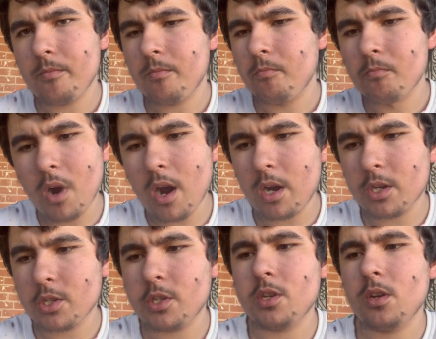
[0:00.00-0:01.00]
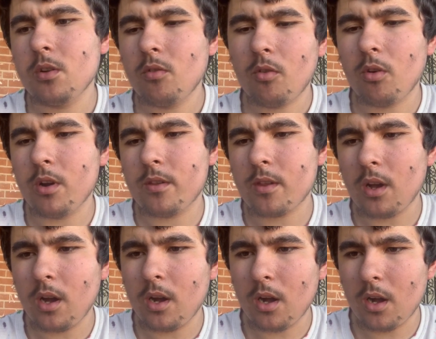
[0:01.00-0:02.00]
merch or
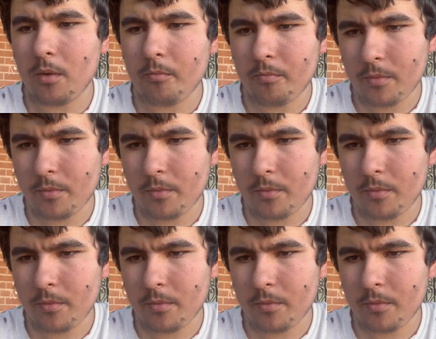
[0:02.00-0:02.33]
some